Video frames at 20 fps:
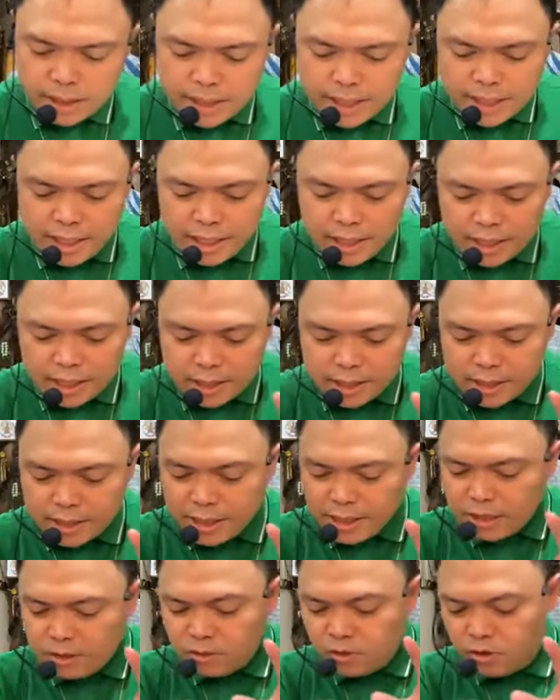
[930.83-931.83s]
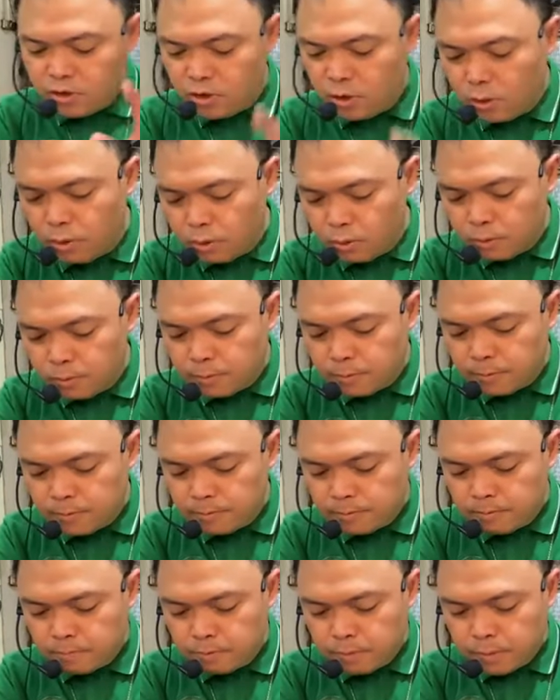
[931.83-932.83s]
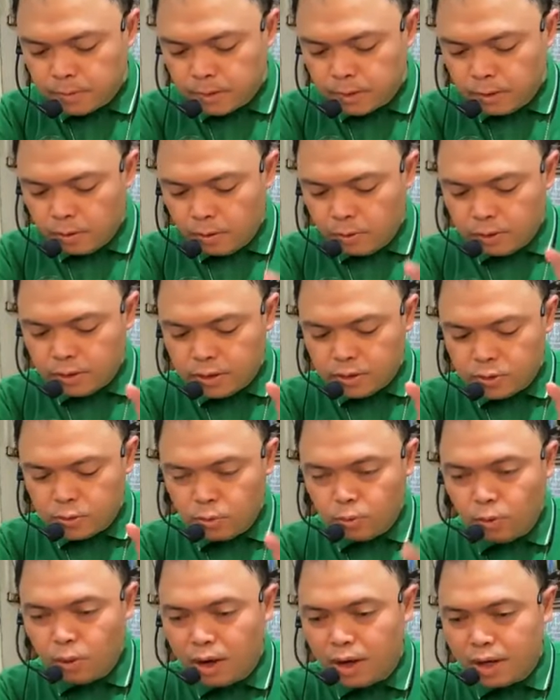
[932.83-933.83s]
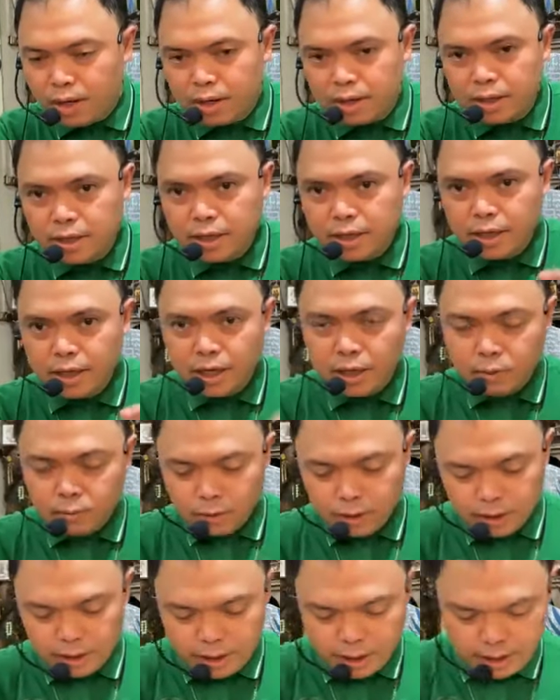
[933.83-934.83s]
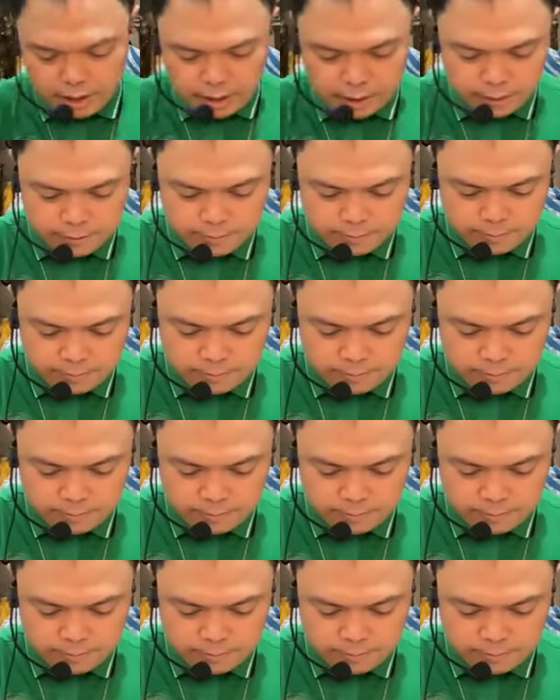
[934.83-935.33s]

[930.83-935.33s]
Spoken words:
but he is a Jew who is one inwardly,